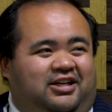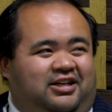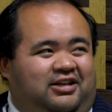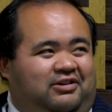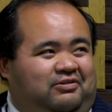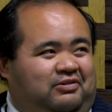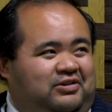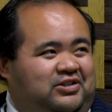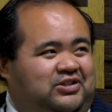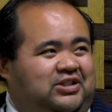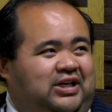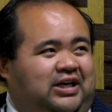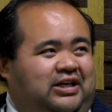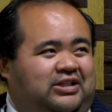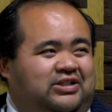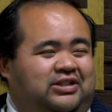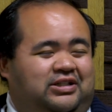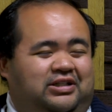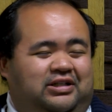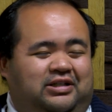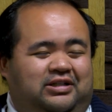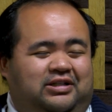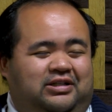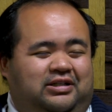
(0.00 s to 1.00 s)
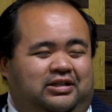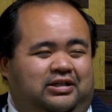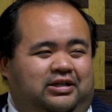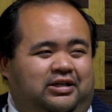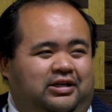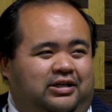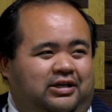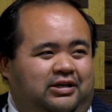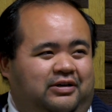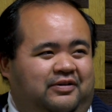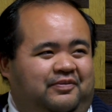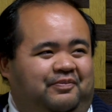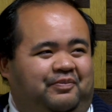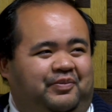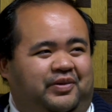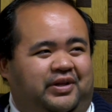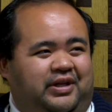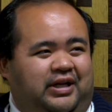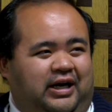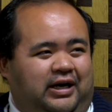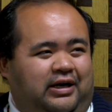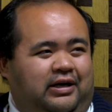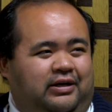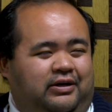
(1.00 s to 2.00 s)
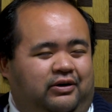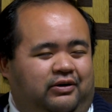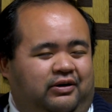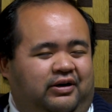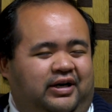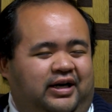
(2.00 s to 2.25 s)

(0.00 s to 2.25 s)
rejection, not